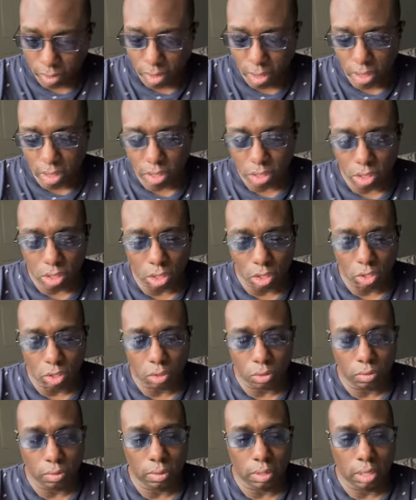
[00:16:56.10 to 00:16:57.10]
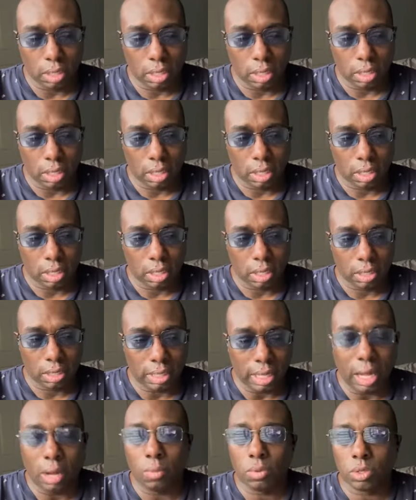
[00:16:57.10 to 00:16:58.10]
So
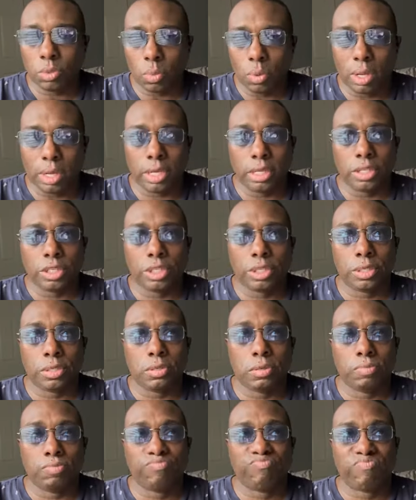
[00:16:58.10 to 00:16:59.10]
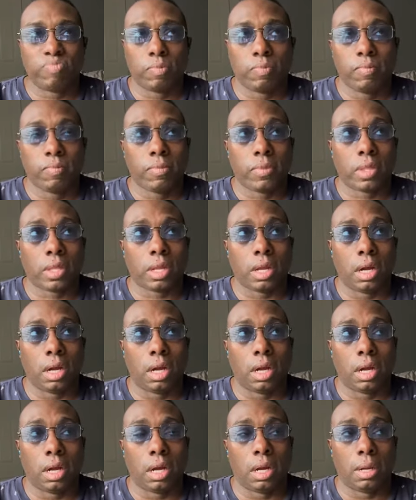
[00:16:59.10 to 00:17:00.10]
that was one issue.
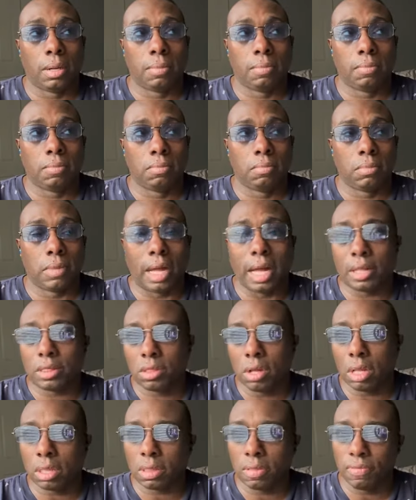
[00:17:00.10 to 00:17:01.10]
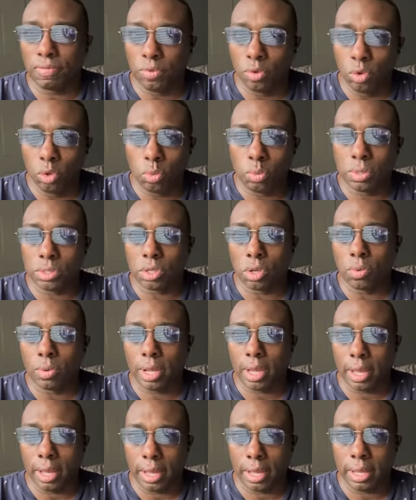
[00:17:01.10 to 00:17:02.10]
I thought the food was
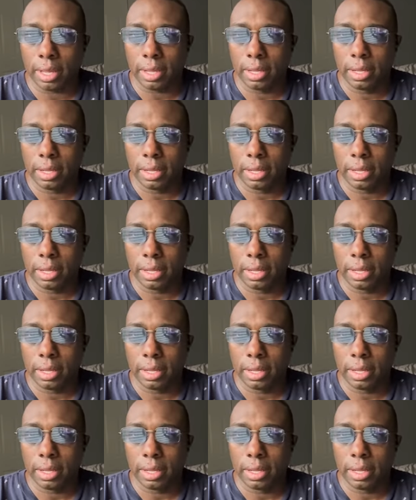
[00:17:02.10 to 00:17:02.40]
okay.